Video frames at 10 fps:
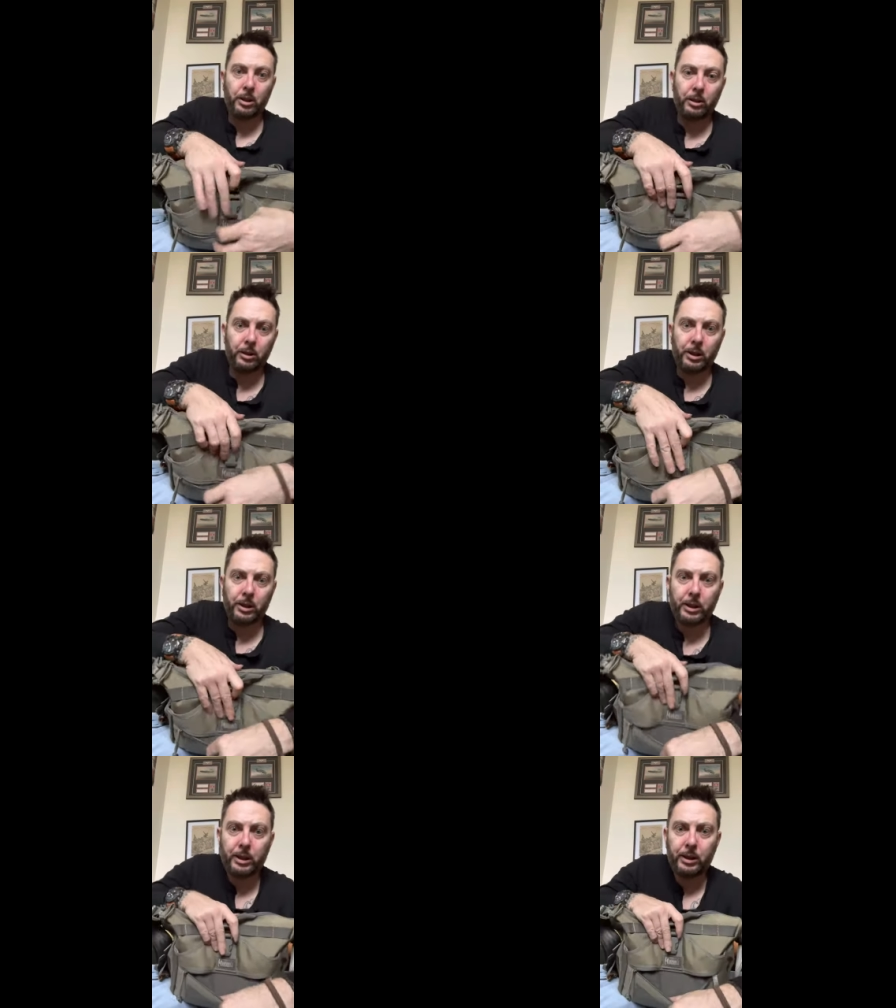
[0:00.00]
you can
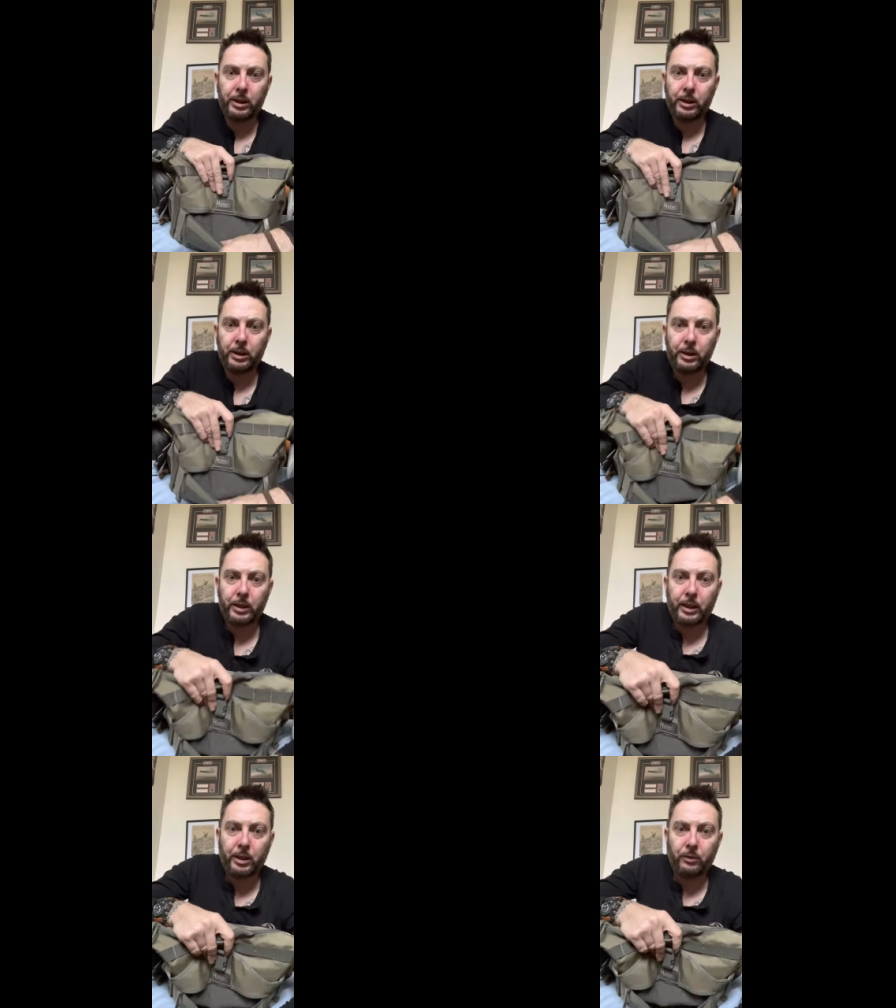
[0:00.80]
see
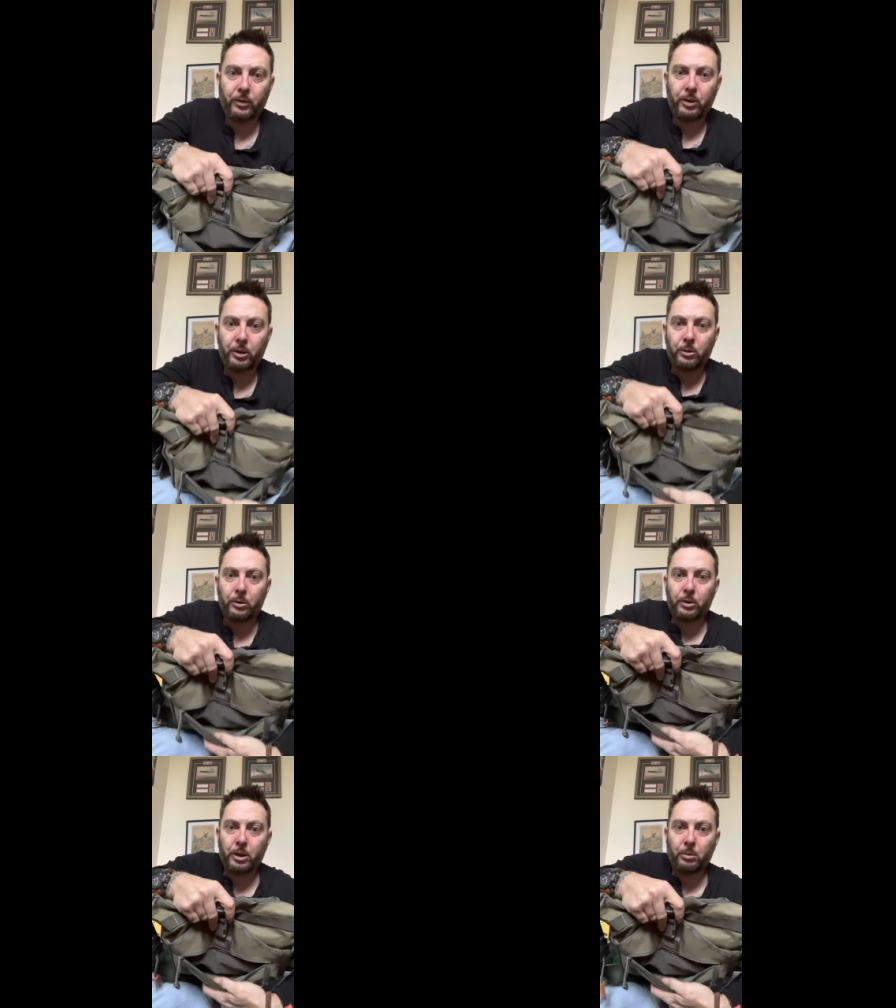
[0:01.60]
uh, you've got
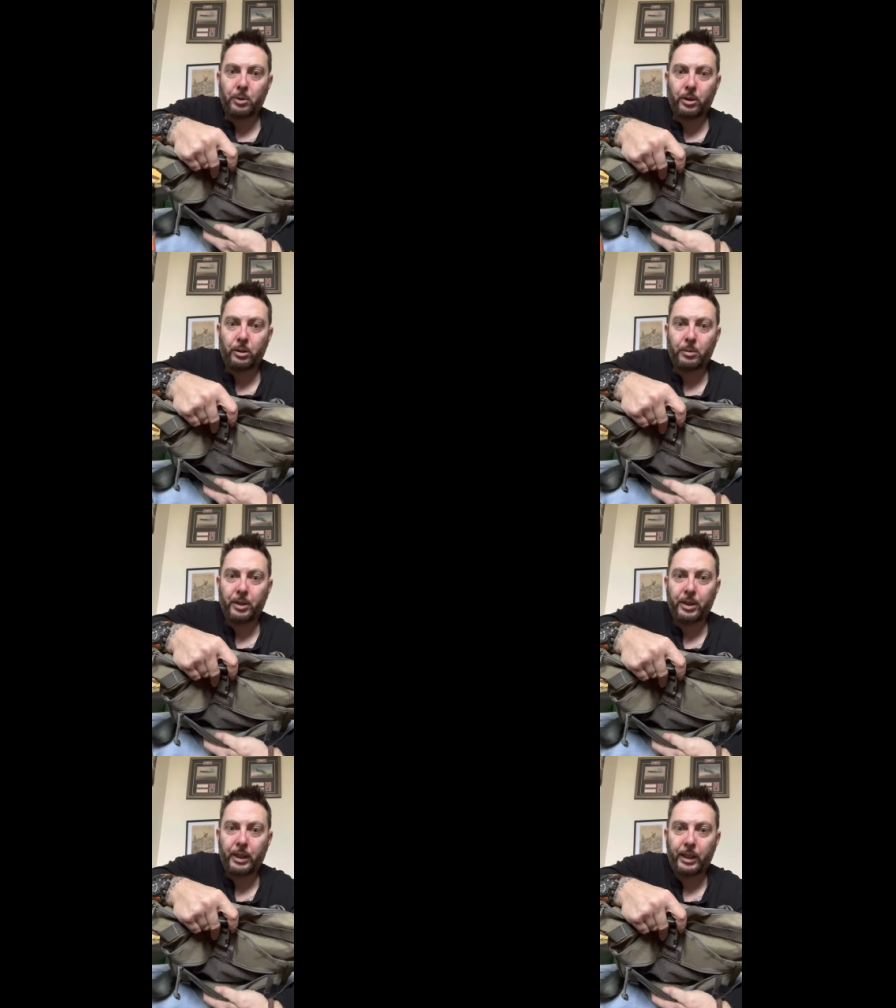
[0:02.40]
your
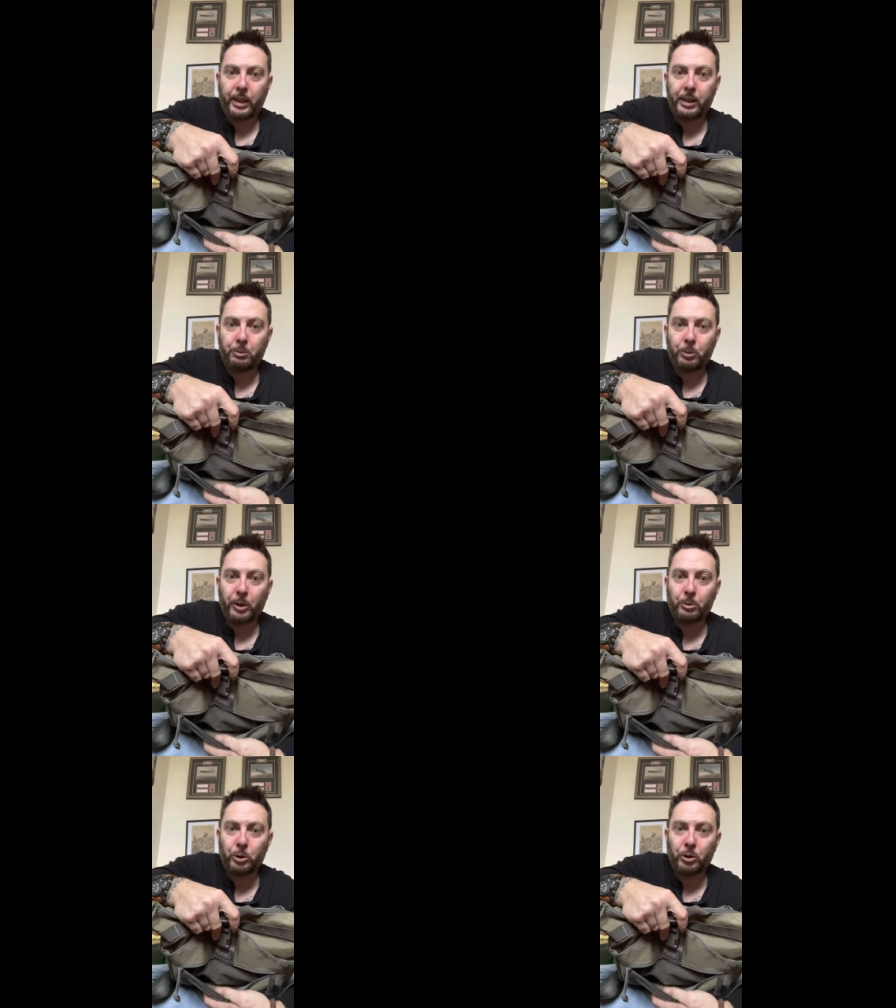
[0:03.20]
compartment there is pretty
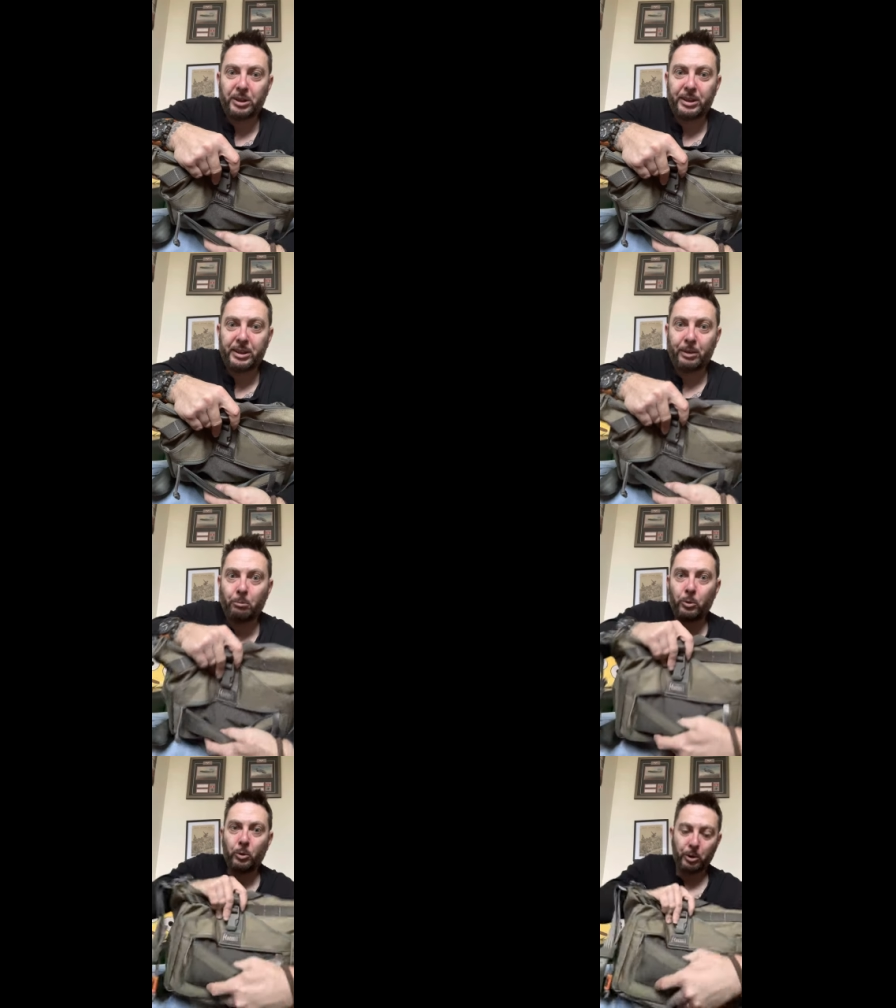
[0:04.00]
much just a
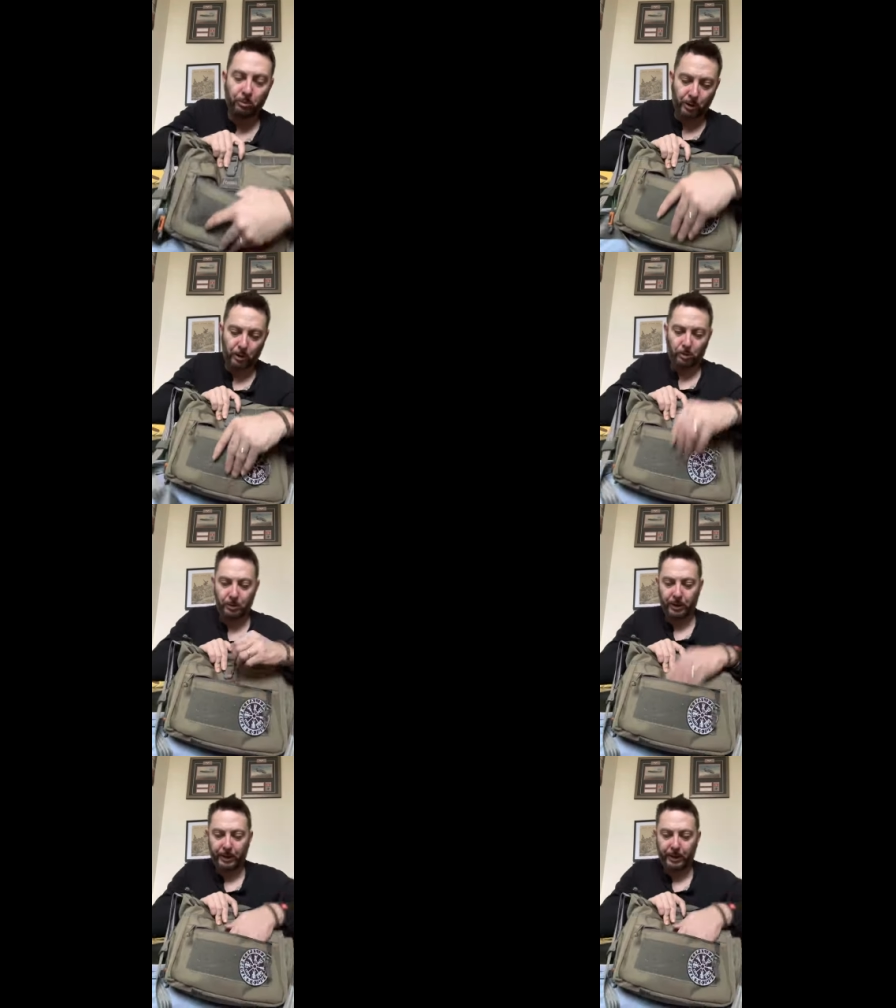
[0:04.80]
simple compartment.